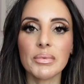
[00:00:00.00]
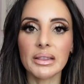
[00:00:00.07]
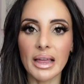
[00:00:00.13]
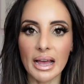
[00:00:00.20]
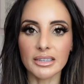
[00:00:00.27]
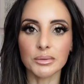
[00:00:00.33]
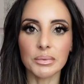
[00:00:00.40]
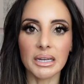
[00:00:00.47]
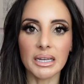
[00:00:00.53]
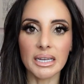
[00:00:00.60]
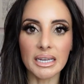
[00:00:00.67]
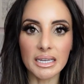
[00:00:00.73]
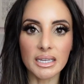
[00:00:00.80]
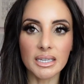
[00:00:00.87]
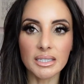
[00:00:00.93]
melasma
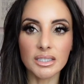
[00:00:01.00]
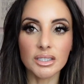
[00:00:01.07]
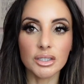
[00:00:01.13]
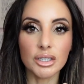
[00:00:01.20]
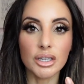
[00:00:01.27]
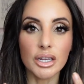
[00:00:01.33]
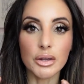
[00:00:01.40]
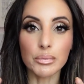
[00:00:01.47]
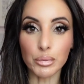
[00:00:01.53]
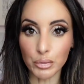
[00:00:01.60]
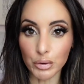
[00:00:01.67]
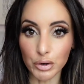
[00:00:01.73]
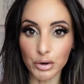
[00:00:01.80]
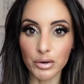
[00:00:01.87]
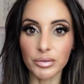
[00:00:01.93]
is
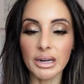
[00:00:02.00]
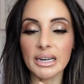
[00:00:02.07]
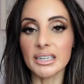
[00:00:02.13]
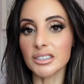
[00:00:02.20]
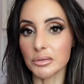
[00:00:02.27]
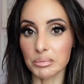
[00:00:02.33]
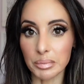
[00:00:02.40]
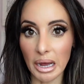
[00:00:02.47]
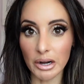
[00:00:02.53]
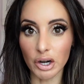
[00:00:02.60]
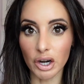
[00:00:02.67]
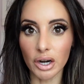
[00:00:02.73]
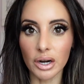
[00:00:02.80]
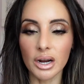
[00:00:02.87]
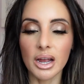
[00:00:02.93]
improved and it's
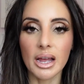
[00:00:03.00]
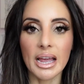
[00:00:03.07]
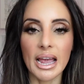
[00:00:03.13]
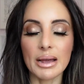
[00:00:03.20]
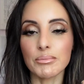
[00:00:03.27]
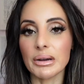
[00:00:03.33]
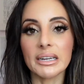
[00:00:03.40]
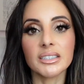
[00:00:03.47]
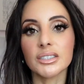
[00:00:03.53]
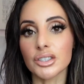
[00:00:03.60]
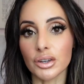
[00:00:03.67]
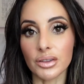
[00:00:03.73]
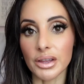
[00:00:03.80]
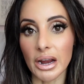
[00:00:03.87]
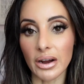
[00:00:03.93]
better, but it's
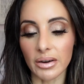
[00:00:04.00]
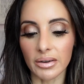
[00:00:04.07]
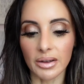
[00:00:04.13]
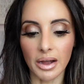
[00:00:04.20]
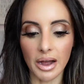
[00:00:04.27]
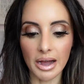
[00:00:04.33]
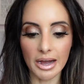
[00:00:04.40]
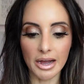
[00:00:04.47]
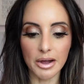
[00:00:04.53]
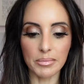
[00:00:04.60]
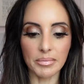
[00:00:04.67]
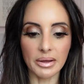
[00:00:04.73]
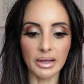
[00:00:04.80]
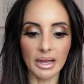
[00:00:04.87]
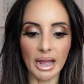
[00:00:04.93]
still there.
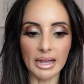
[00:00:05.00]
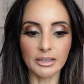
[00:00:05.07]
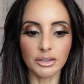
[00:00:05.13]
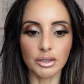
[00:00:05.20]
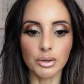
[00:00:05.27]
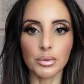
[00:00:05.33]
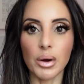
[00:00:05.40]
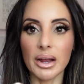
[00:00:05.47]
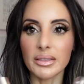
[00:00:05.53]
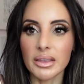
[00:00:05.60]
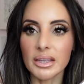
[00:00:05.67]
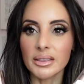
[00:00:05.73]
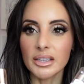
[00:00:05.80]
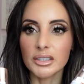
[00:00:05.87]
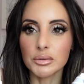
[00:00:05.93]
And do I
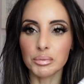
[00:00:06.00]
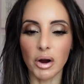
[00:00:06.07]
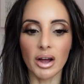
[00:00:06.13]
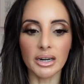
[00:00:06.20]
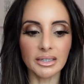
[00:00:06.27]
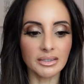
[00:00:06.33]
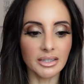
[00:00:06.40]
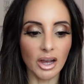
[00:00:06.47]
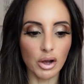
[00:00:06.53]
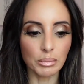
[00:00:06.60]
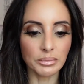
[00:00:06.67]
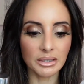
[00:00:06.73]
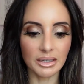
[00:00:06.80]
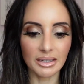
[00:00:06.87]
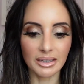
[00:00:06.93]
think these products
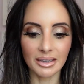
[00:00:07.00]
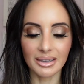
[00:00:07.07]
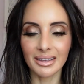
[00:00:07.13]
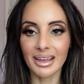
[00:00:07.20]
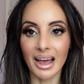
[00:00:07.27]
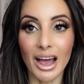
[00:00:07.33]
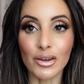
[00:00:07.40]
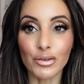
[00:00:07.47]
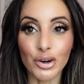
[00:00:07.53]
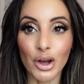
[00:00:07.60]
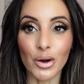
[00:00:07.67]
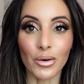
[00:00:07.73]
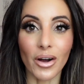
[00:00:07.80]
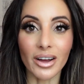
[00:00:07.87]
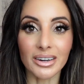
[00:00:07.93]
helped? I don't
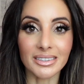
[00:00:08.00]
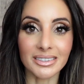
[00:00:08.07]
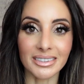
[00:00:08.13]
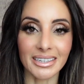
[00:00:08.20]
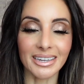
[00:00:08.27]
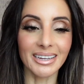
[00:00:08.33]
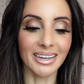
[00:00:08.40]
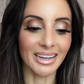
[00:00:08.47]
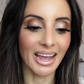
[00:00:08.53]
know, honestly.